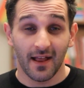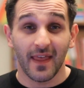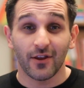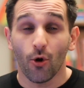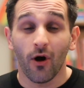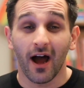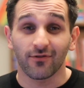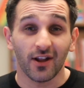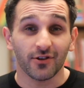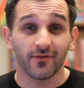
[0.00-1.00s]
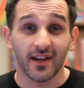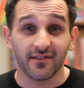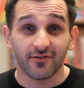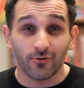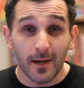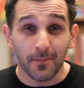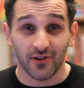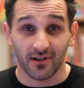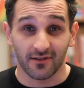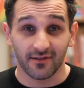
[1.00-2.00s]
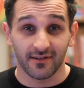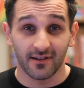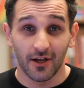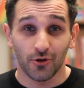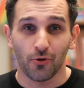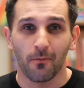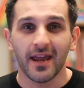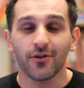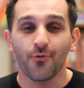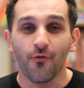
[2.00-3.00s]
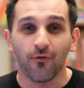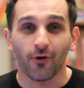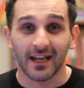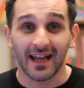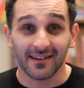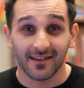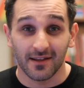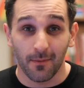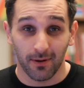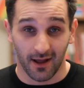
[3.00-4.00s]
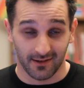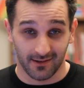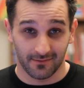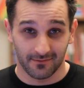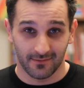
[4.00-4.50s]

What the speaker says: They don't have lots of descriptions to make you forget the plot.